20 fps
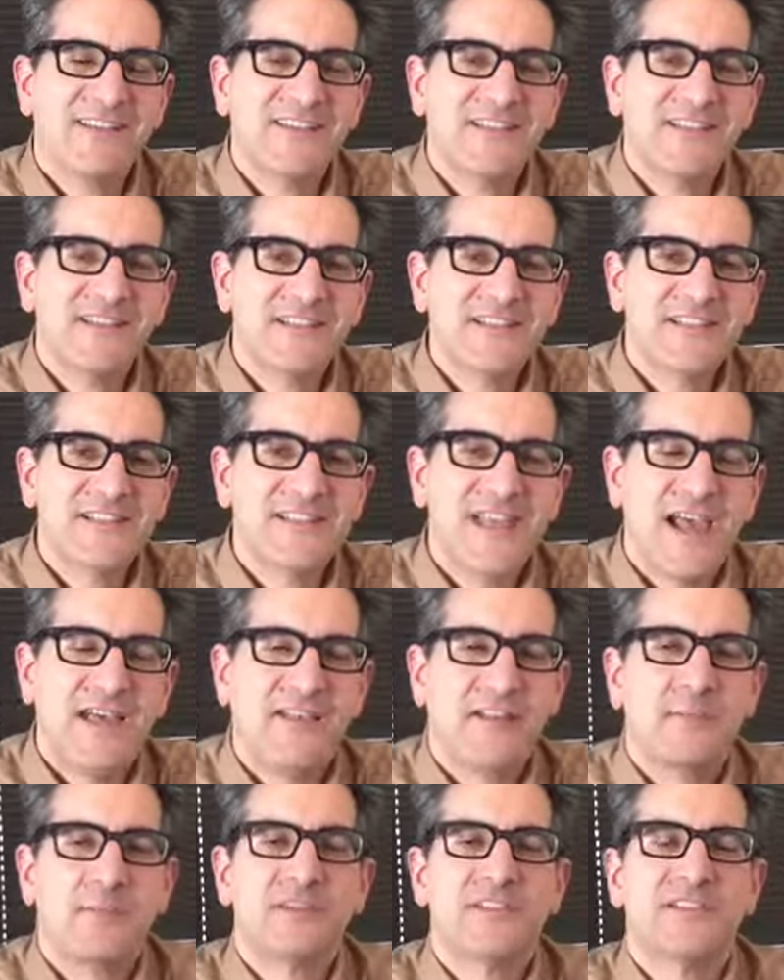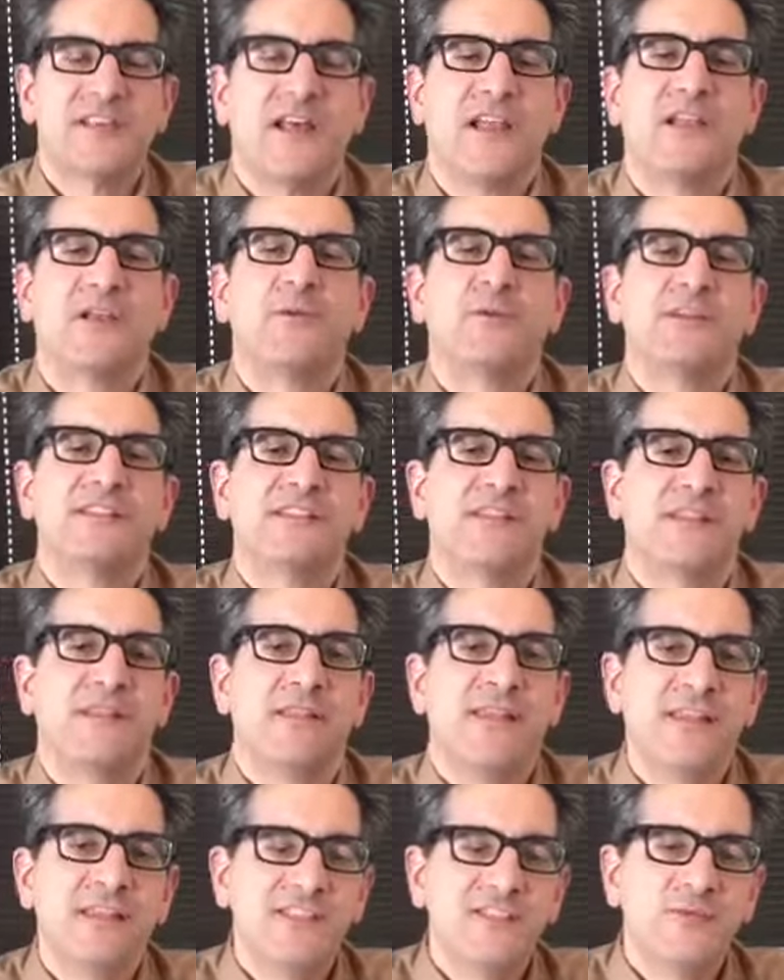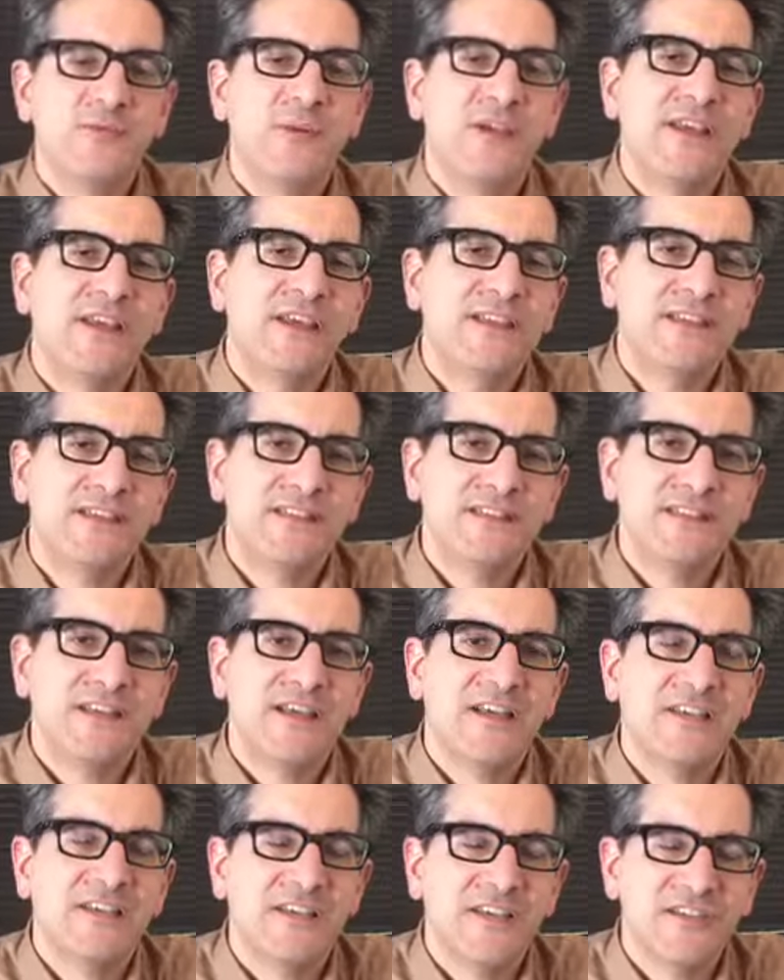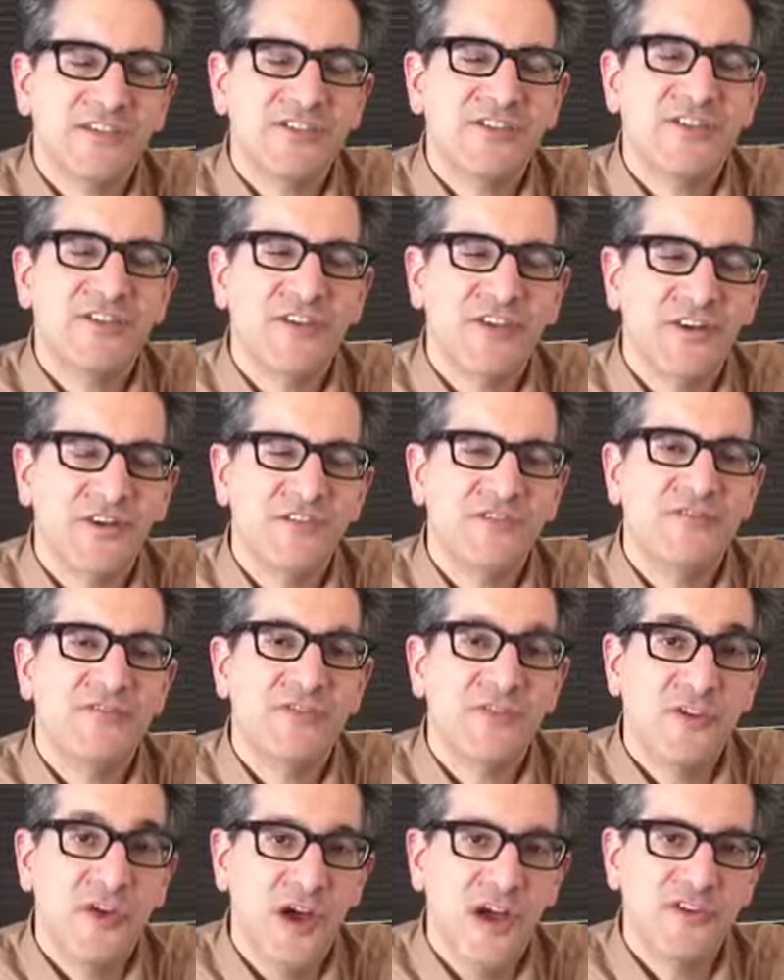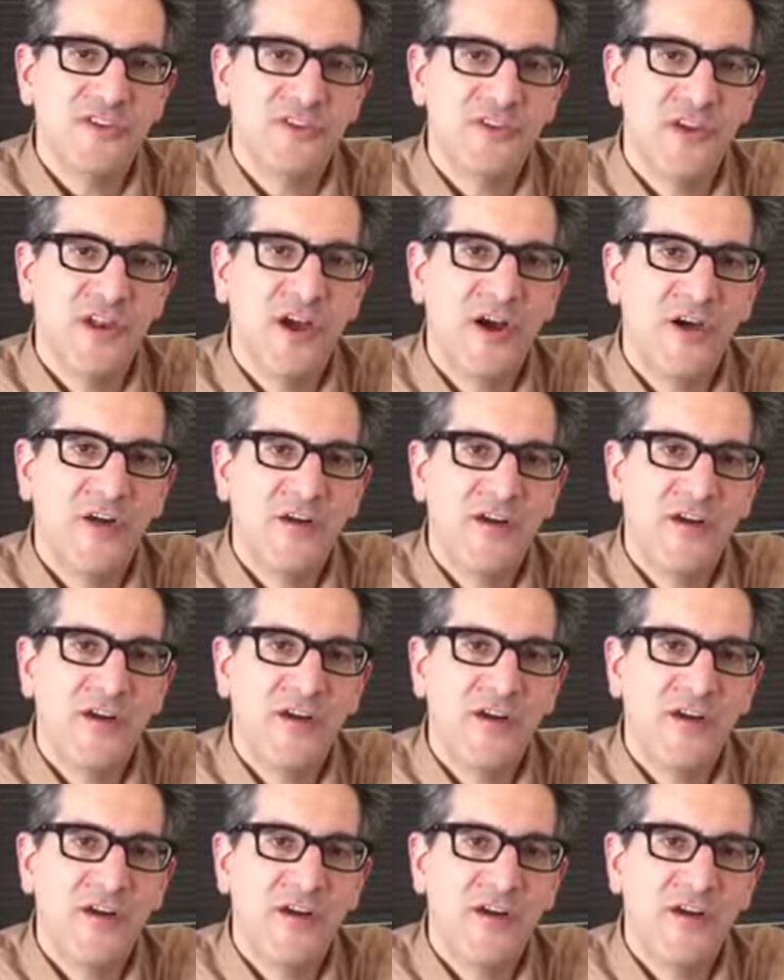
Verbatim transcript: This is Alec Pacella with this week's edition of Daus You Know.